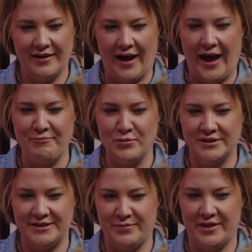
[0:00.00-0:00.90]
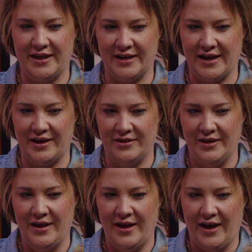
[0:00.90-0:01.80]
I have more sympathy now.
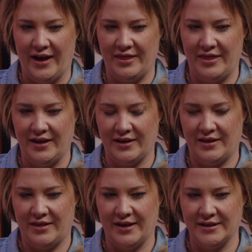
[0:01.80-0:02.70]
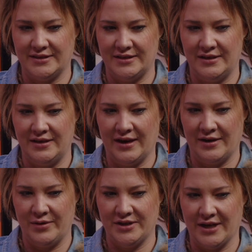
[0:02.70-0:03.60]
I think there's
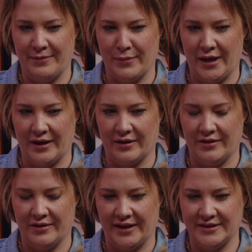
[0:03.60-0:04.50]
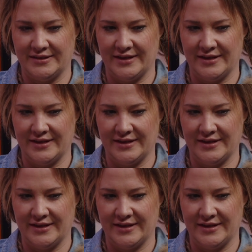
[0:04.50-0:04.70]
none which I'm like, oh, that's